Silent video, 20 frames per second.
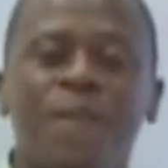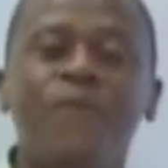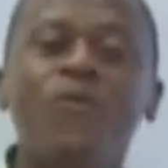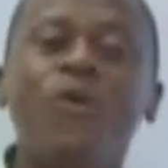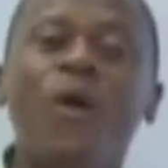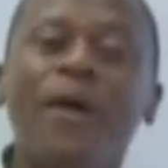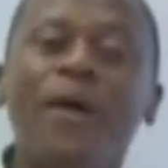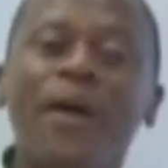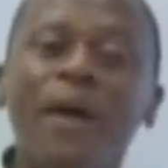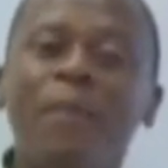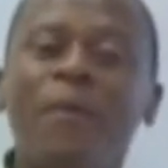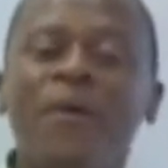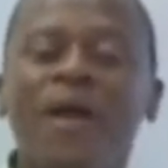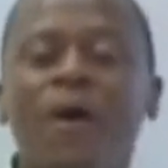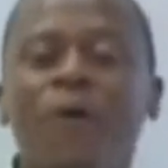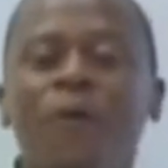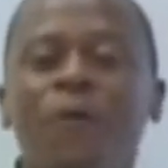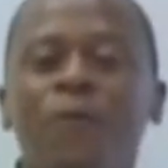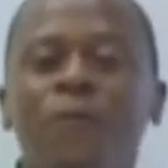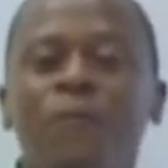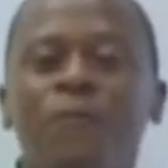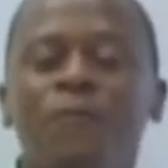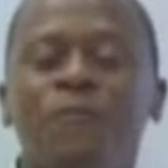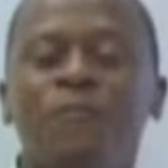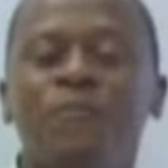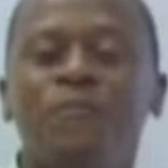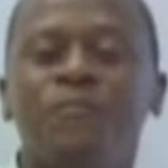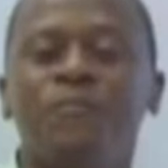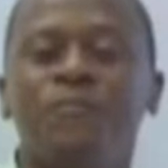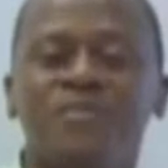you are able now
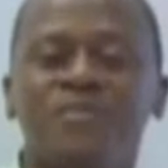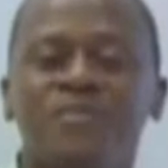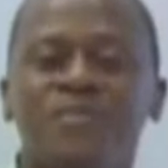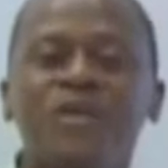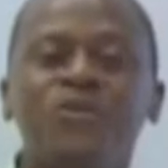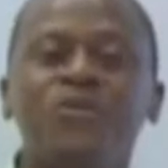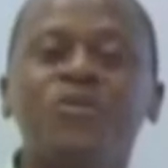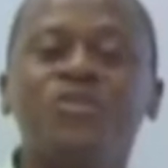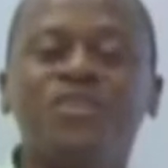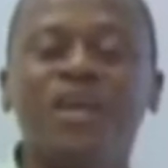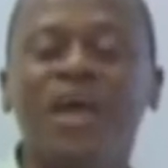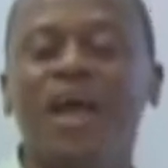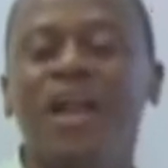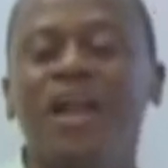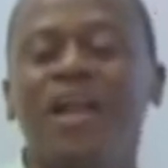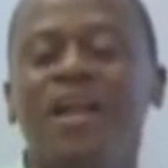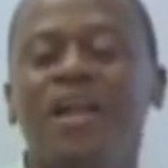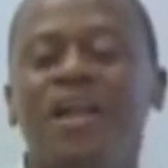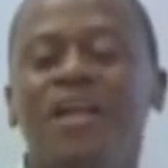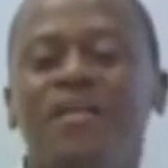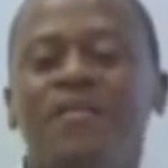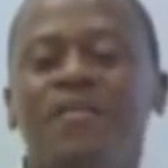to tell